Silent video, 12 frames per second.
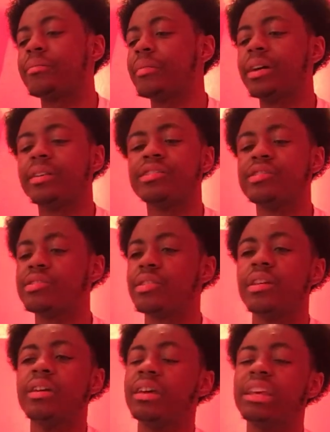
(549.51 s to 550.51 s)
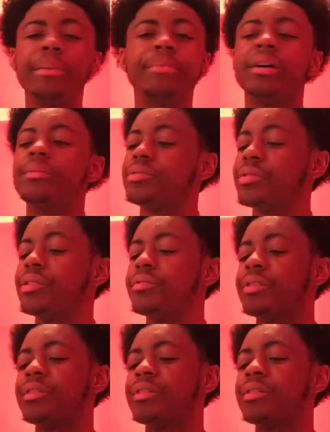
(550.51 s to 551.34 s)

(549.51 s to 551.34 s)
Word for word: man. Just keep it up, 21.